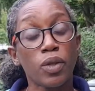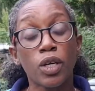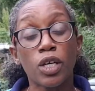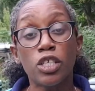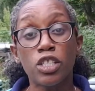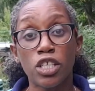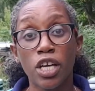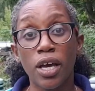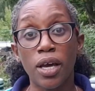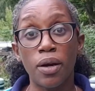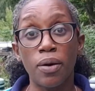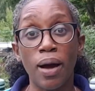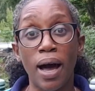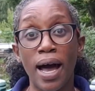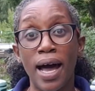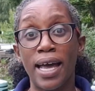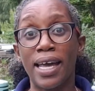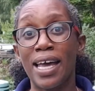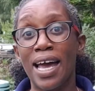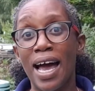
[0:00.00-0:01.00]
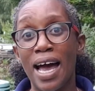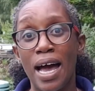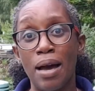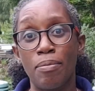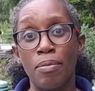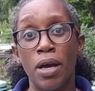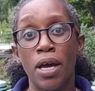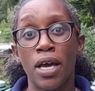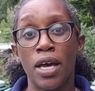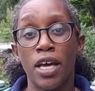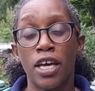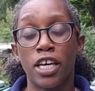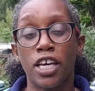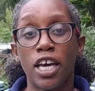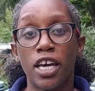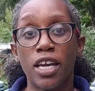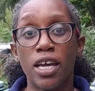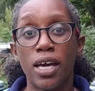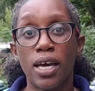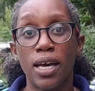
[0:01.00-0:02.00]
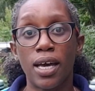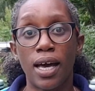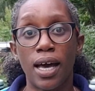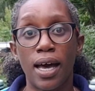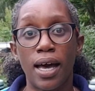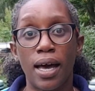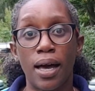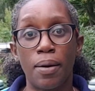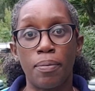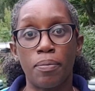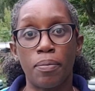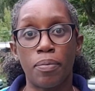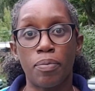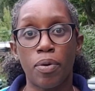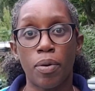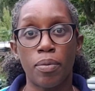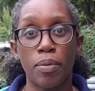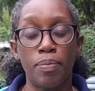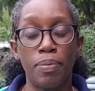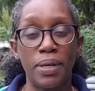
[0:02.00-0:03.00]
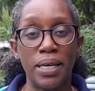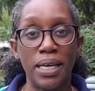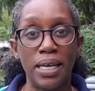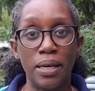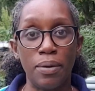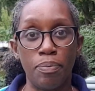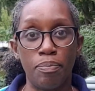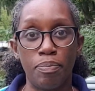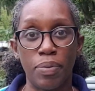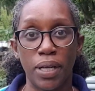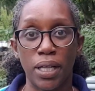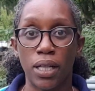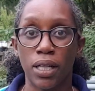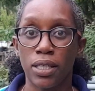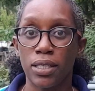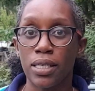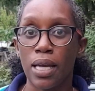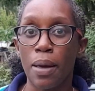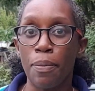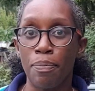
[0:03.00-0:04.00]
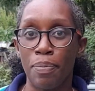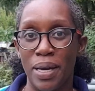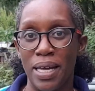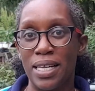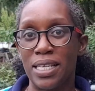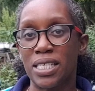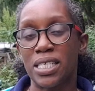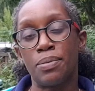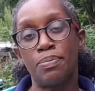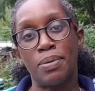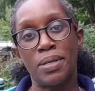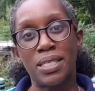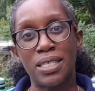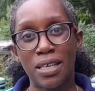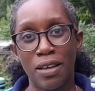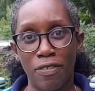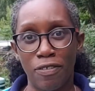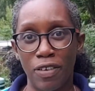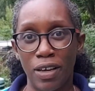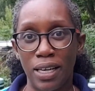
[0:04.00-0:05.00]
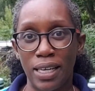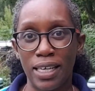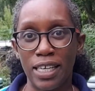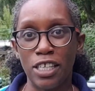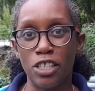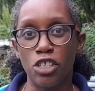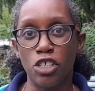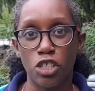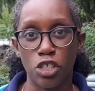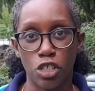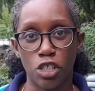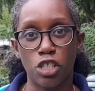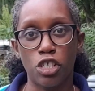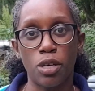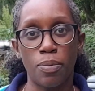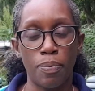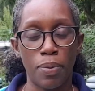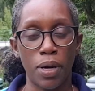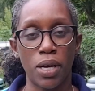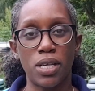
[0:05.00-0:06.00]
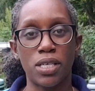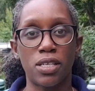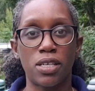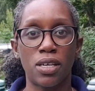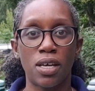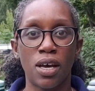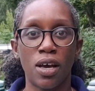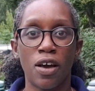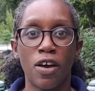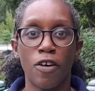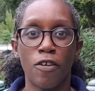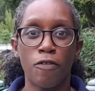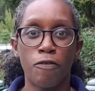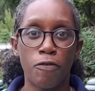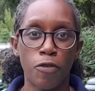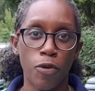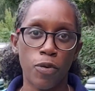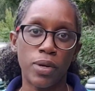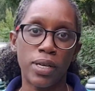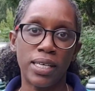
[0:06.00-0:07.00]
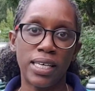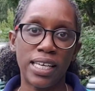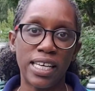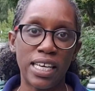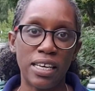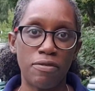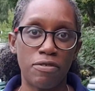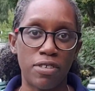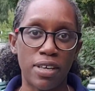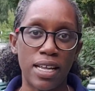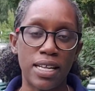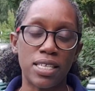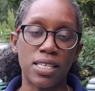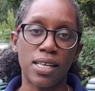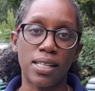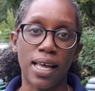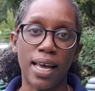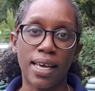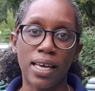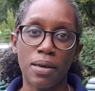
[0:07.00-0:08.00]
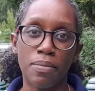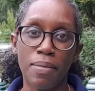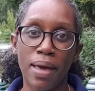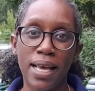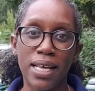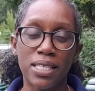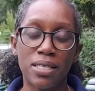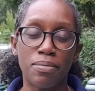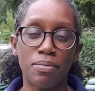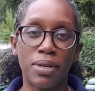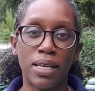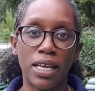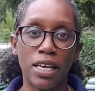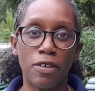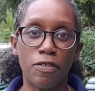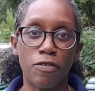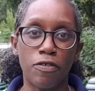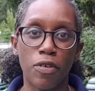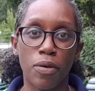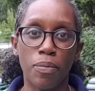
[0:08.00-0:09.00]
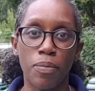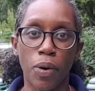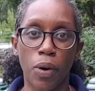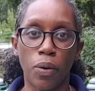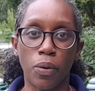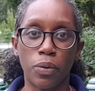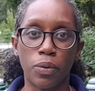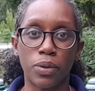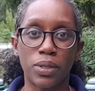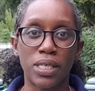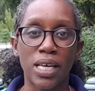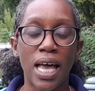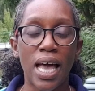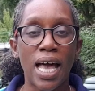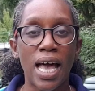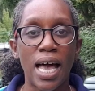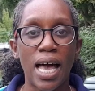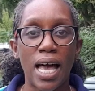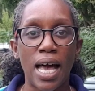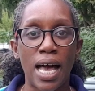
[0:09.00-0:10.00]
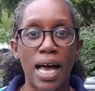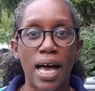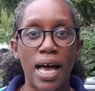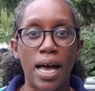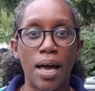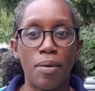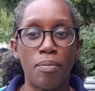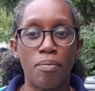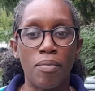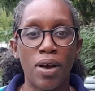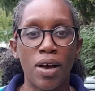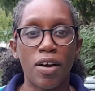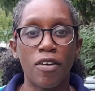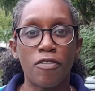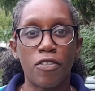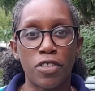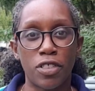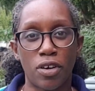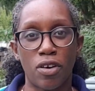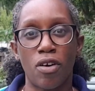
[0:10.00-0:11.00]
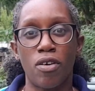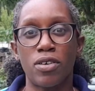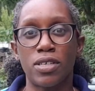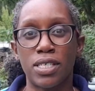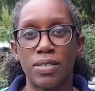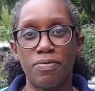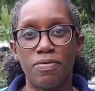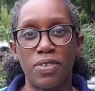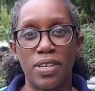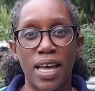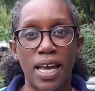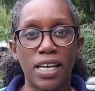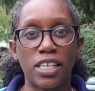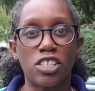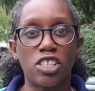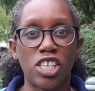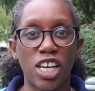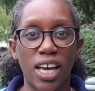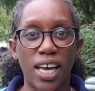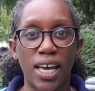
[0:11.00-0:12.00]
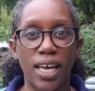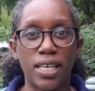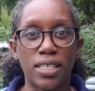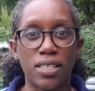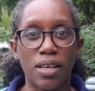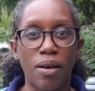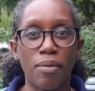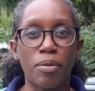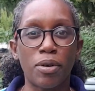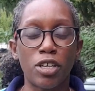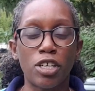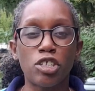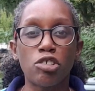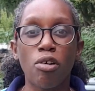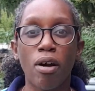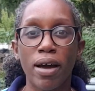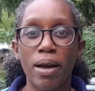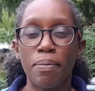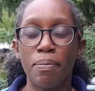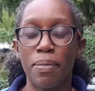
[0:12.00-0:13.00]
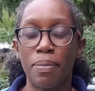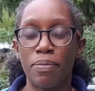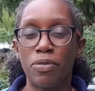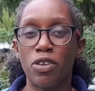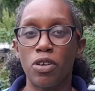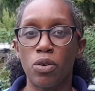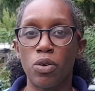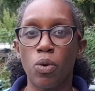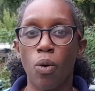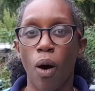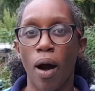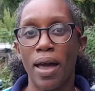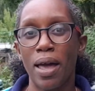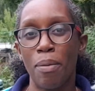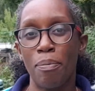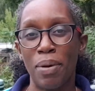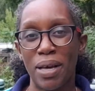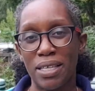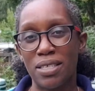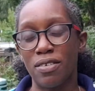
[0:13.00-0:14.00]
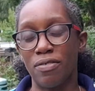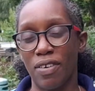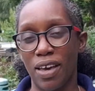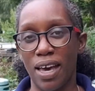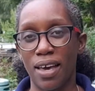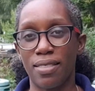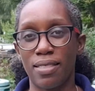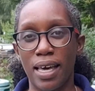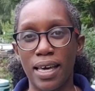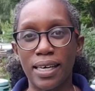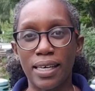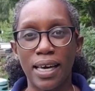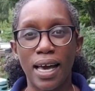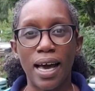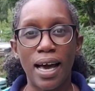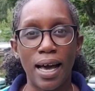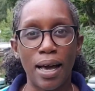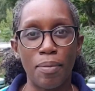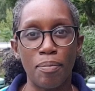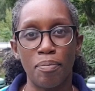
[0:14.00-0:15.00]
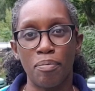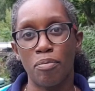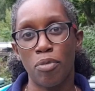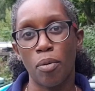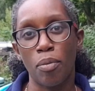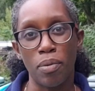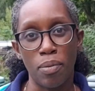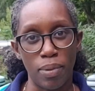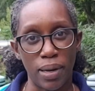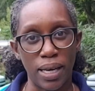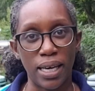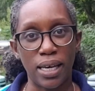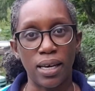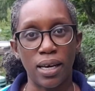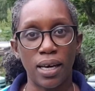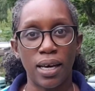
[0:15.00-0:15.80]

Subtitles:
So I am gonna probably build a bin specifically just to put fallen leaves in, so that I can make some leaf mould for the garden for next year. So I'm going to try and do quite a bit of it, I think, probably